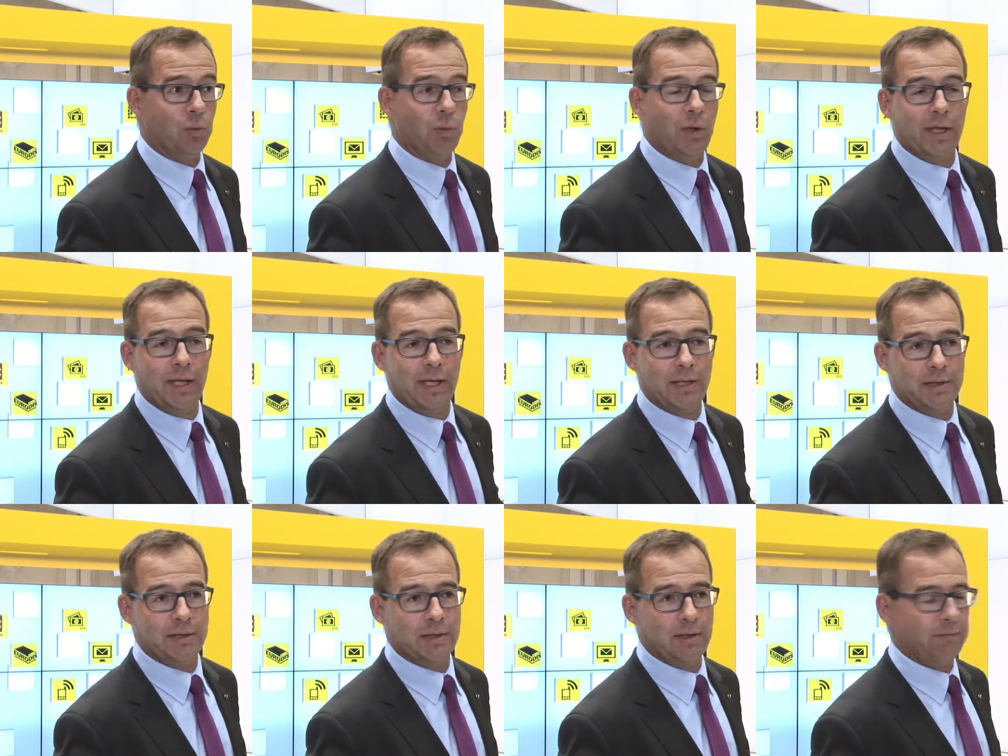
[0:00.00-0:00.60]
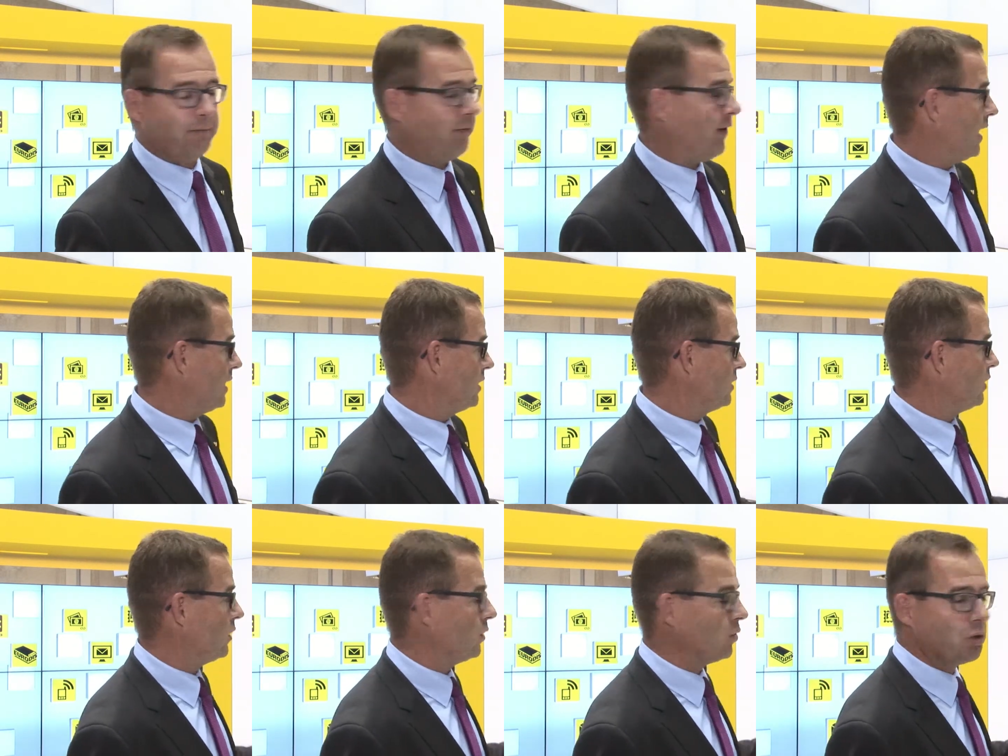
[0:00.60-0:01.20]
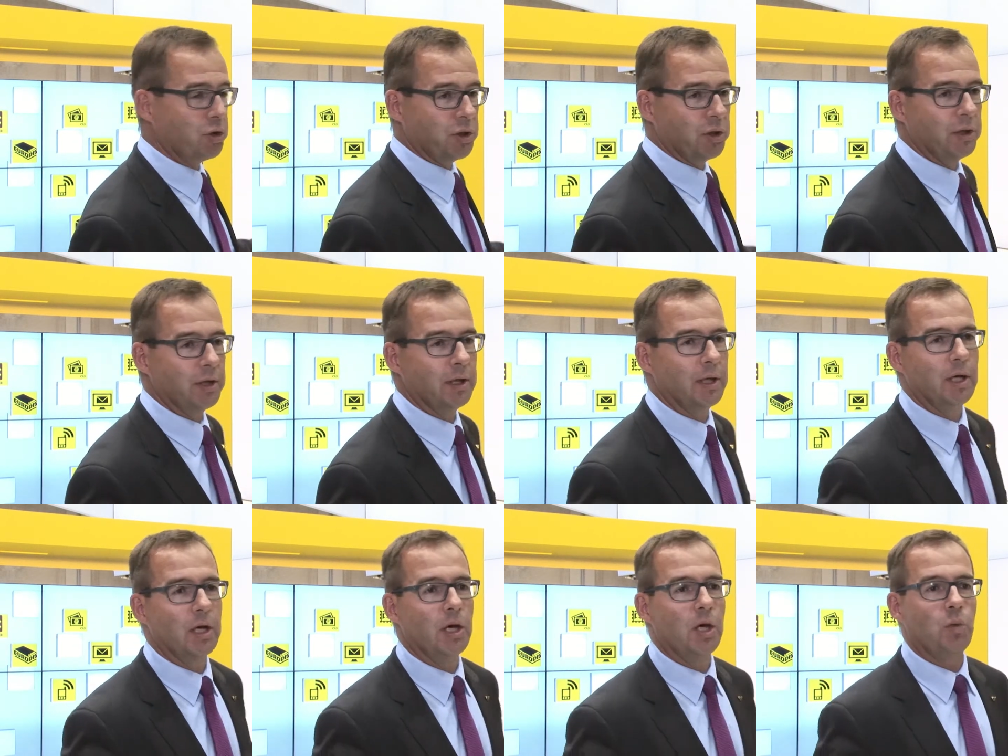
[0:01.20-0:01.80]
well, that's a fine solution
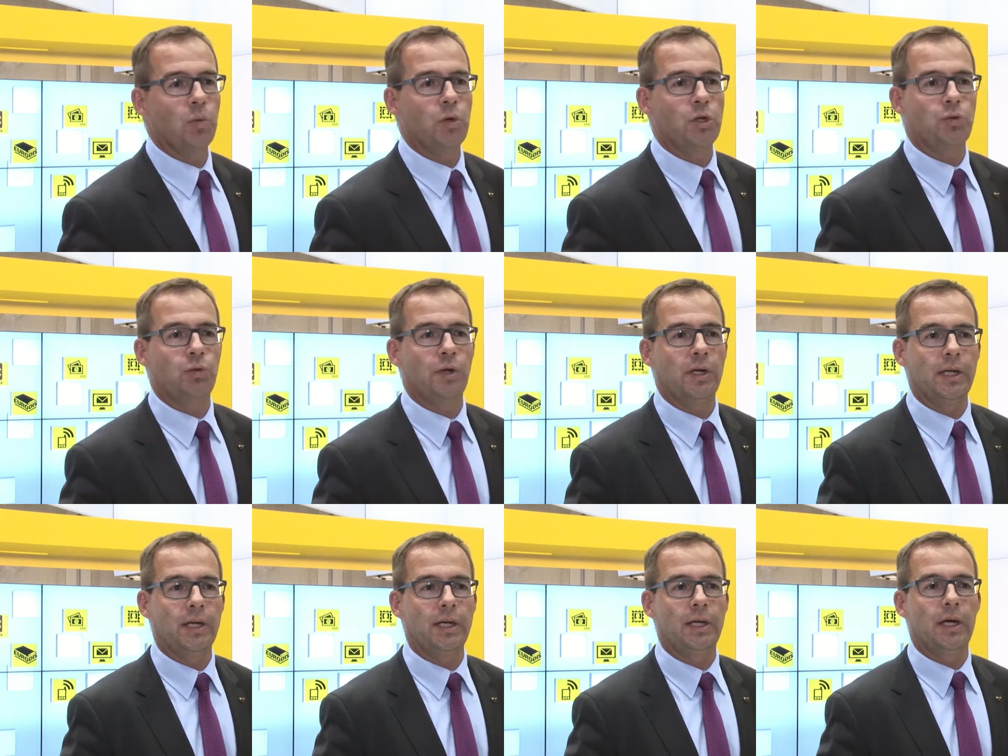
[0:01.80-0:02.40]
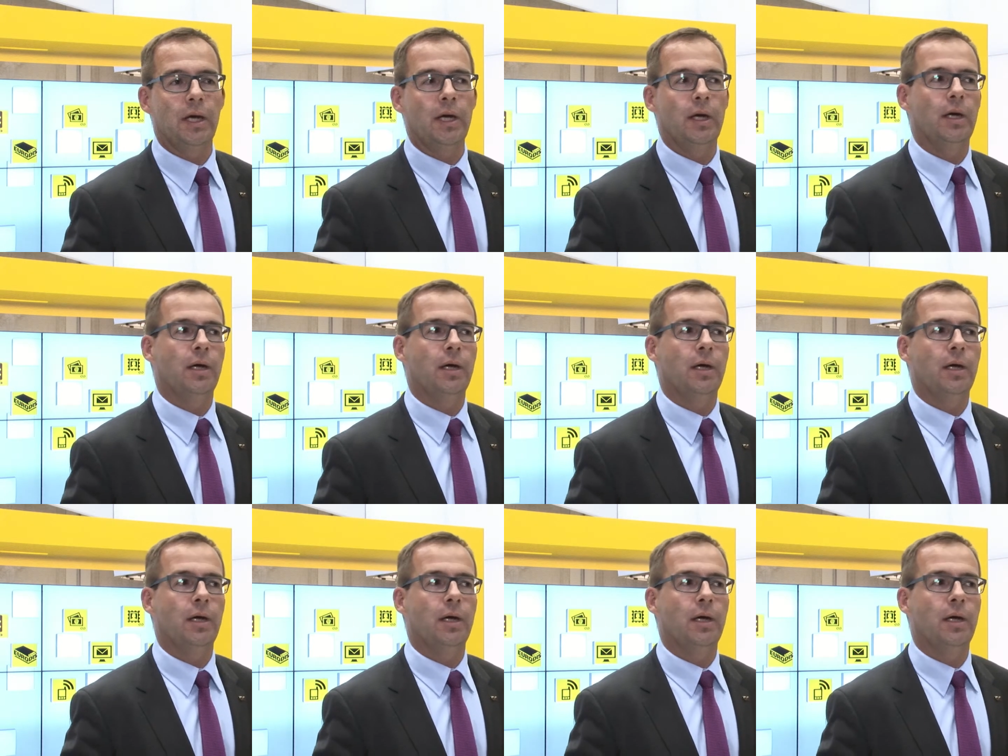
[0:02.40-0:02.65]
which really